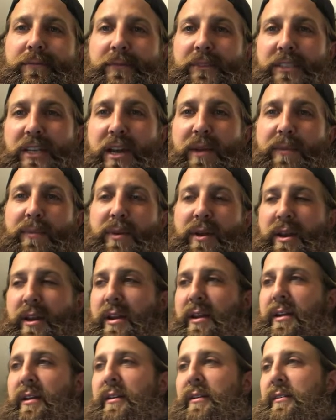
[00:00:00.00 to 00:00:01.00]

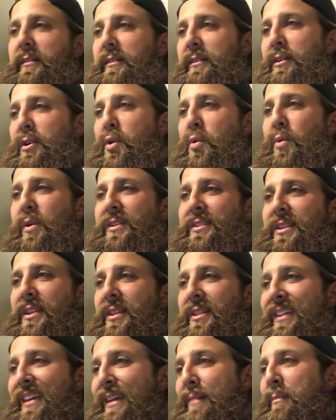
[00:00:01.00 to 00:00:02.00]
JP, who is
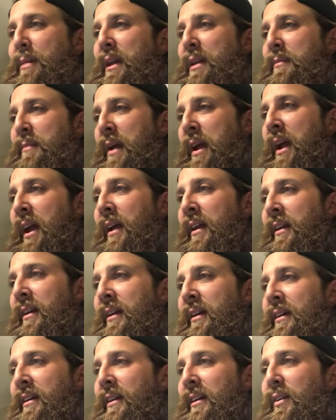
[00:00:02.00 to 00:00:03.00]
the Bee Man
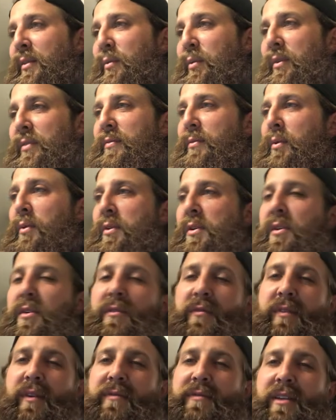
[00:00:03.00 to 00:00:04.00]
with
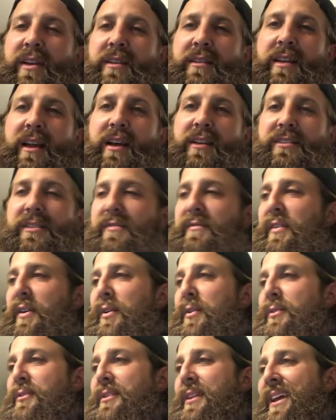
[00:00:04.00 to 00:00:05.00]
415,000
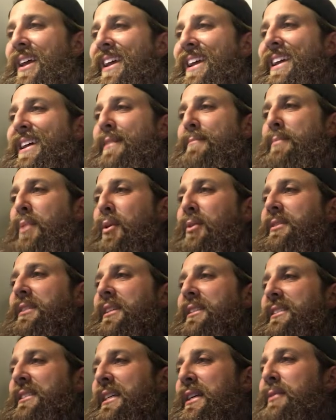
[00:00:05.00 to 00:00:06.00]
views,
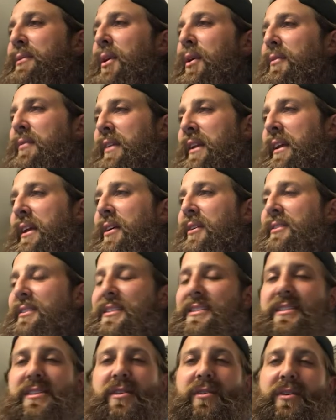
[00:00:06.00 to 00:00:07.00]
posted 0 videos
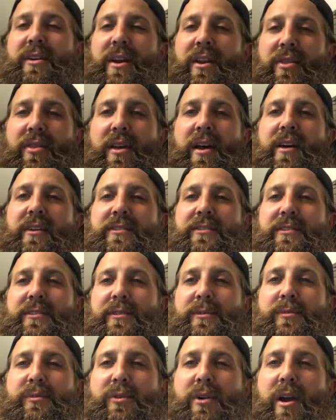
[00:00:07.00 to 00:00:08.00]
and still got 1,000
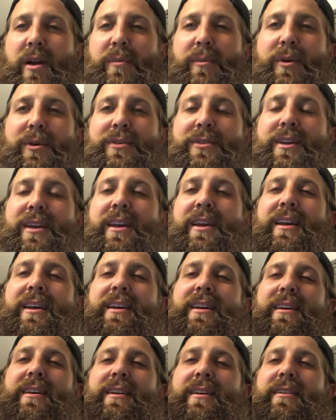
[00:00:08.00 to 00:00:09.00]
subscribers.
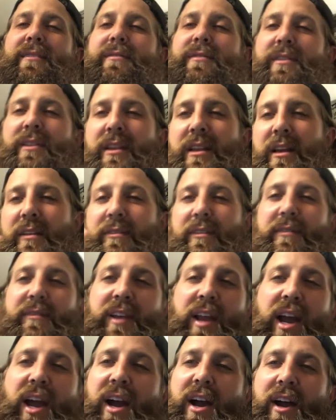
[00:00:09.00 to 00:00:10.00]
For the love of
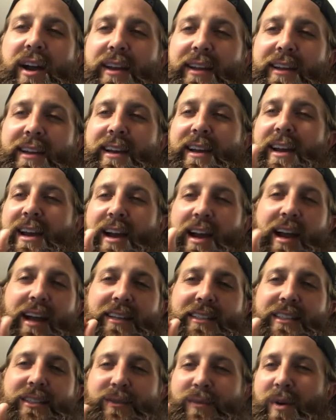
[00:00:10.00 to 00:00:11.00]
God, I
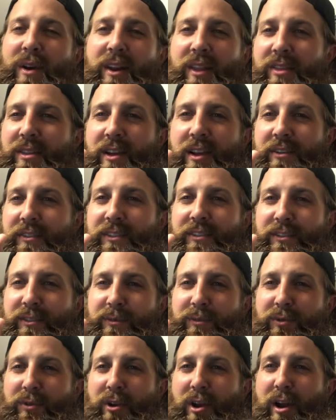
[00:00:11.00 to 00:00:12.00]
just want 1,000
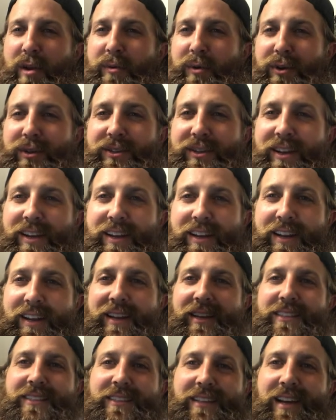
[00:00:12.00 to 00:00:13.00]
subscribers, and he
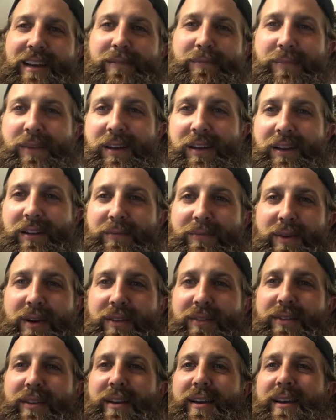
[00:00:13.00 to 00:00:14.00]
gets that many in a
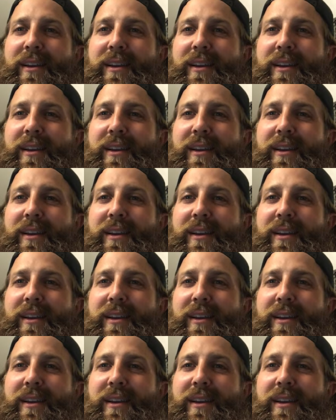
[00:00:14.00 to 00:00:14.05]
month